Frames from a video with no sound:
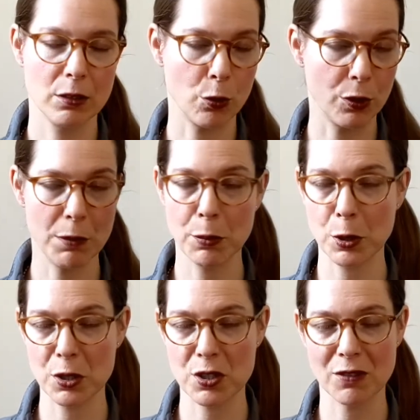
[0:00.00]
or in
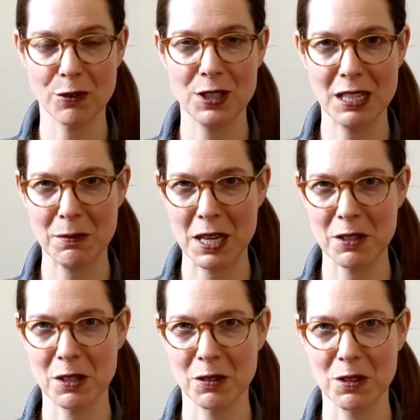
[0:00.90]
person for that
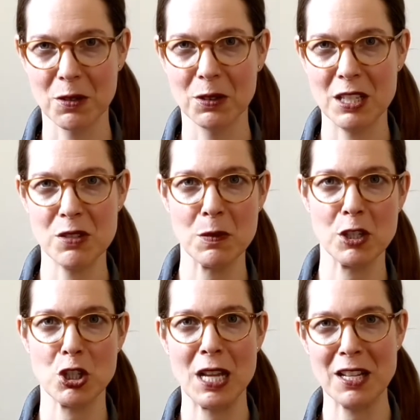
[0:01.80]
matter, although there is
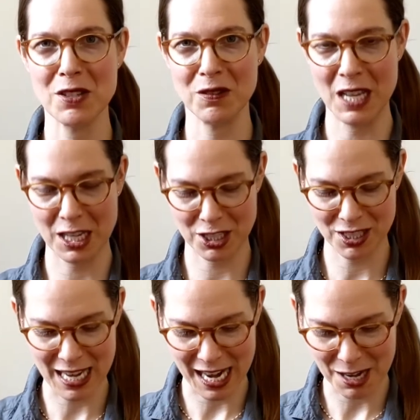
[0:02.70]
much less of that
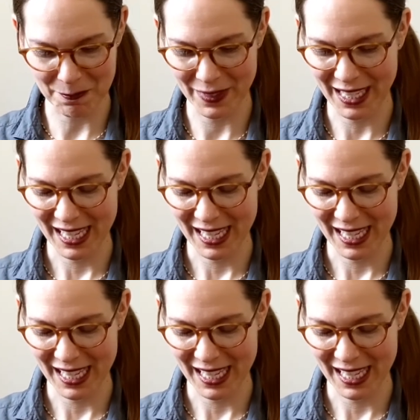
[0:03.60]
today,